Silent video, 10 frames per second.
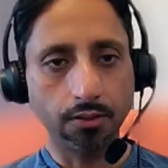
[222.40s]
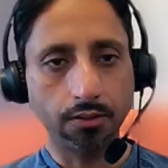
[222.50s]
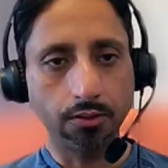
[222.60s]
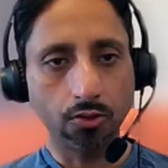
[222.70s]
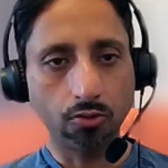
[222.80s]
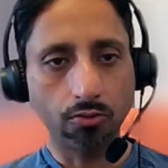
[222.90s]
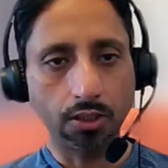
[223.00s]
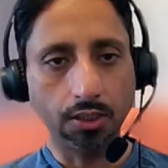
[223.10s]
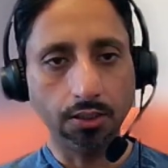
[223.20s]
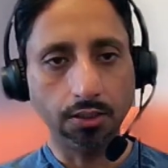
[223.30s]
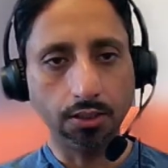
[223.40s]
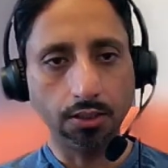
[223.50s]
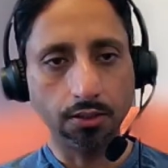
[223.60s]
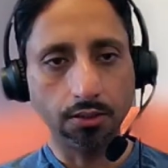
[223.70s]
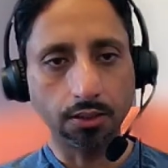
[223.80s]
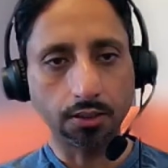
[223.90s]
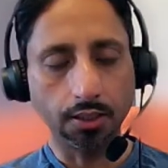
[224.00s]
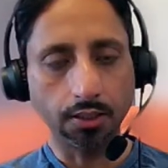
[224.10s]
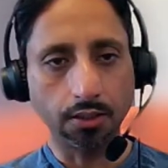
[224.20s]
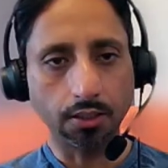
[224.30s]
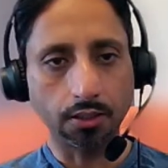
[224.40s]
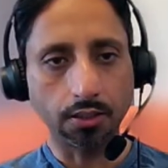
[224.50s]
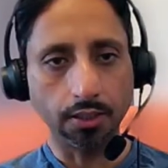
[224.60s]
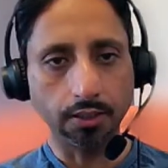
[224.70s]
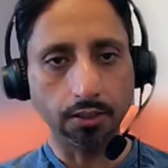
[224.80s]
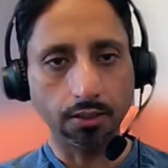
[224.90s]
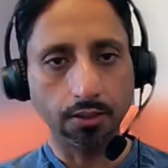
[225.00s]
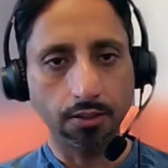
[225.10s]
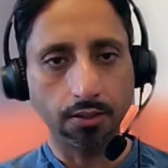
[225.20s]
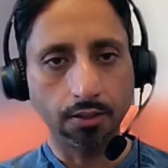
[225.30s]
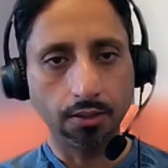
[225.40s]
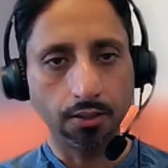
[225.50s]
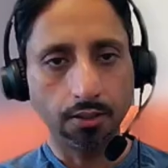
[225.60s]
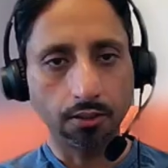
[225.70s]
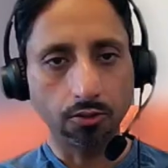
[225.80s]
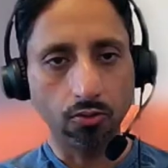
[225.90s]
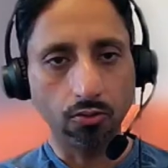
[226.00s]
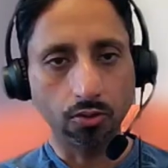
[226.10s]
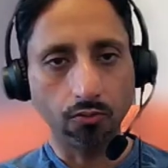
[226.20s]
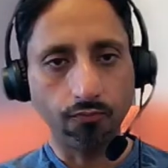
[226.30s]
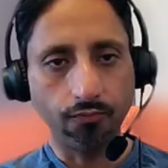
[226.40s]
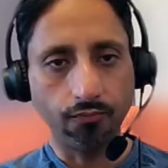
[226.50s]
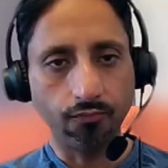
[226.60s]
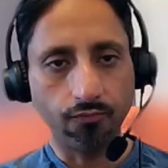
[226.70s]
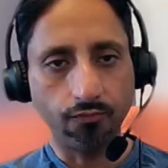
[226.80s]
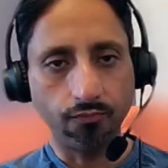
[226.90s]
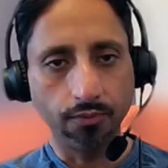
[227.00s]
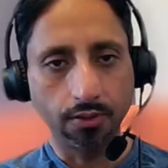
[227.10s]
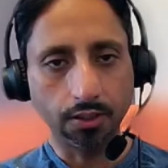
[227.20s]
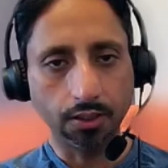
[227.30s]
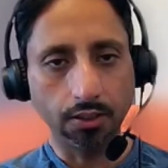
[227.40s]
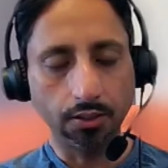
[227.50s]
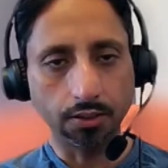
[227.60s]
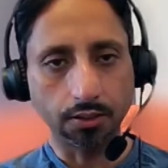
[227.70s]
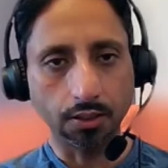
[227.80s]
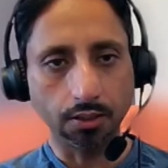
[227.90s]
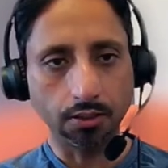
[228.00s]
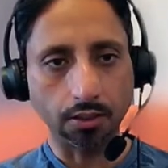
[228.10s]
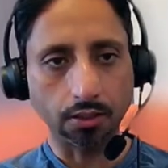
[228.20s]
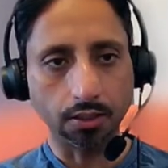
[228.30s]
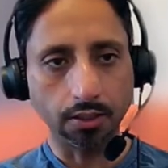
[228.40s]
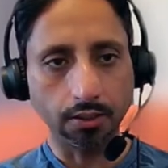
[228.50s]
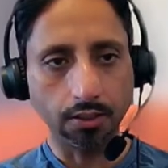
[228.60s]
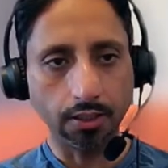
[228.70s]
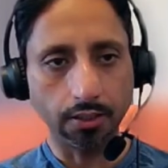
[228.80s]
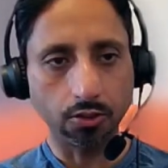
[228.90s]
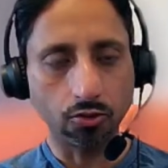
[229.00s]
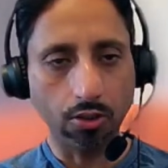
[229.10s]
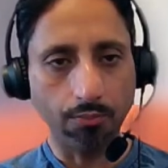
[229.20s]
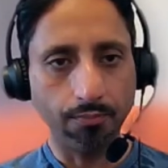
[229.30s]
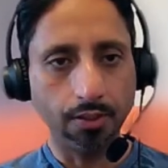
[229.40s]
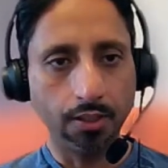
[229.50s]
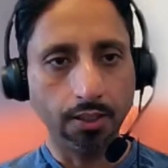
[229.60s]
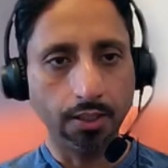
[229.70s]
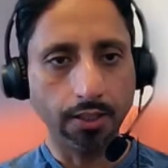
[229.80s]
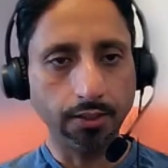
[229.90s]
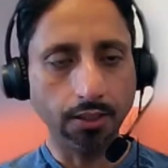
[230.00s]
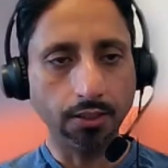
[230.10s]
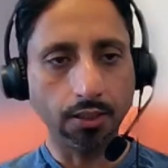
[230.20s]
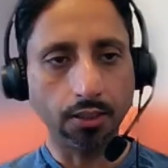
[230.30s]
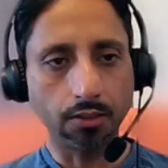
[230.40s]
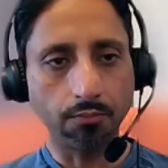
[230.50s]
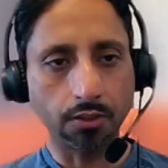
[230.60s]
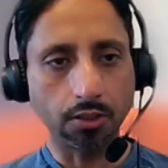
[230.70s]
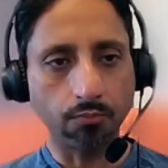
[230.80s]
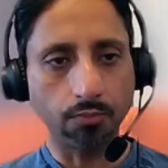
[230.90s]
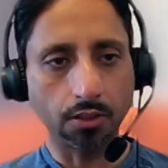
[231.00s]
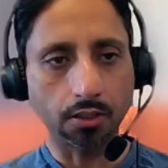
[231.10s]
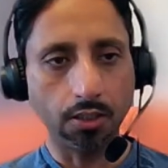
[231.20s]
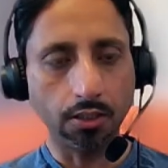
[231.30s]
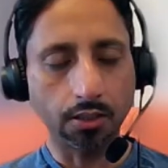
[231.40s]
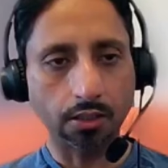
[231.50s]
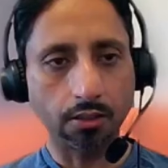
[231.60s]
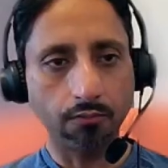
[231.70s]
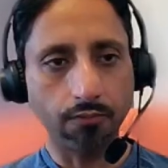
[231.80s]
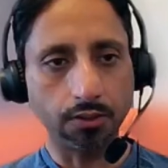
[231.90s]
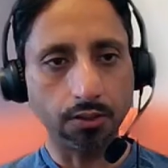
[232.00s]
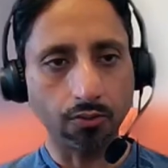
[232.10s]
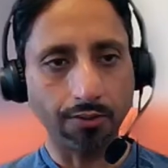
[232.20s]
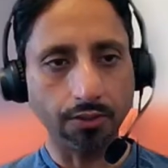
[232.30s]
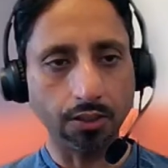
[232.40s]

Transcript: you see the currency sign. So you'll see the currency sign at the top, and then the income statement starts with the revenue.